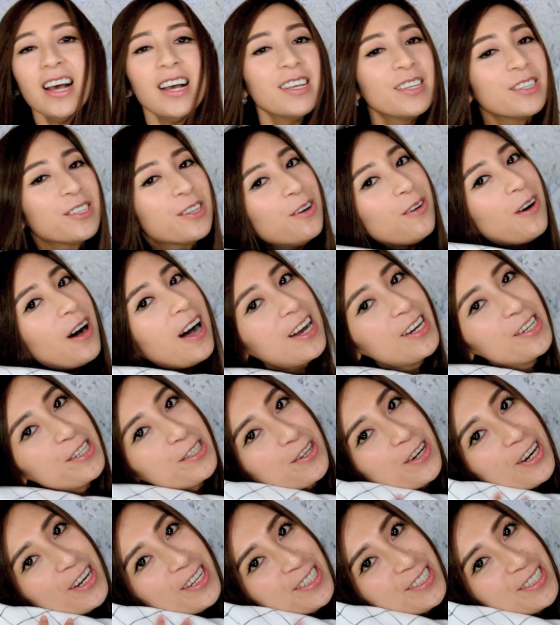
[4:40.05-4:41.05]
So I
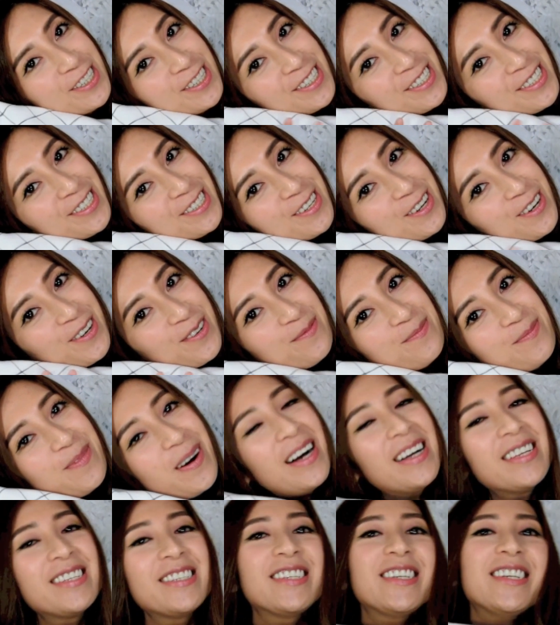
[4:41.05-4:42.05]
treasure it so
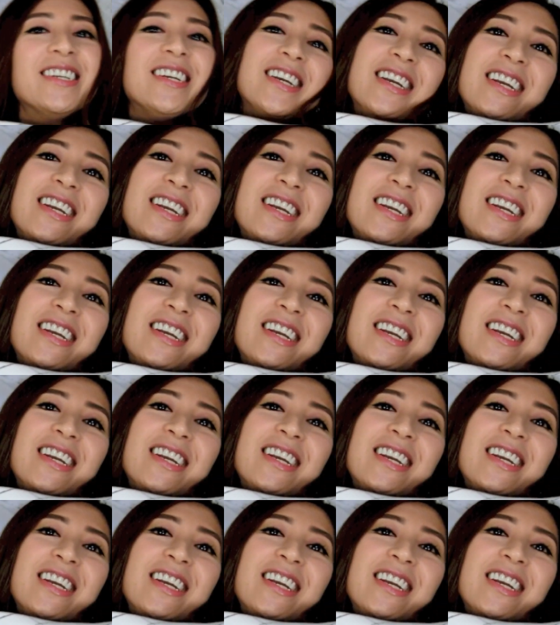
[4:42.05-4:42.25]
much.